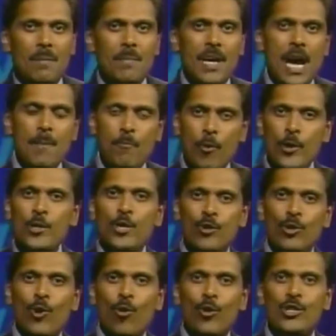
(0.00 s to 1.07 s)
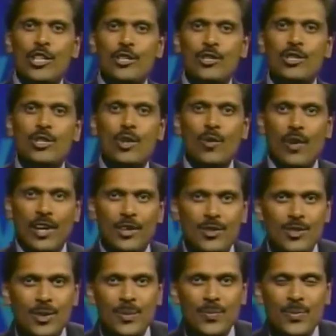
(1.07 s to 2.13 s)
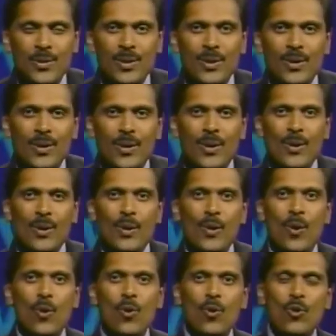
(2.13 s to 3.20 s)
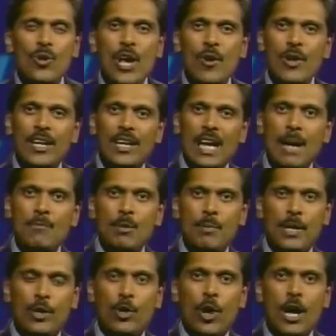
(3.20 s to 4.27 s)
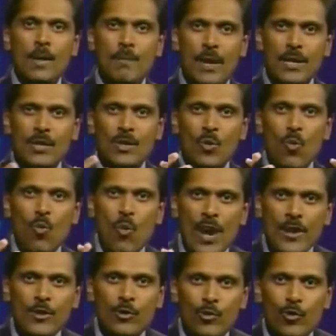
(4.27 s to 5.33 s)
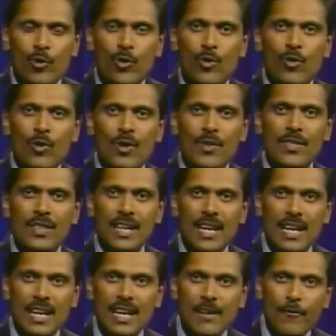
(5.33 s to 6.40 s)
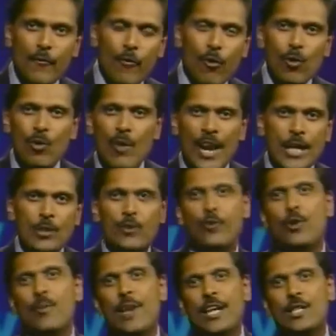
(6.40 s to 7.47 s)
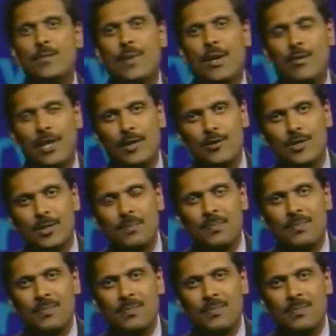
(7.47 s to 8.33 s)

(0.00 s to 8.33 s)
May I point you to the Lord Jesus Christ, who not only claimed to be God, but went through the full range of human experience.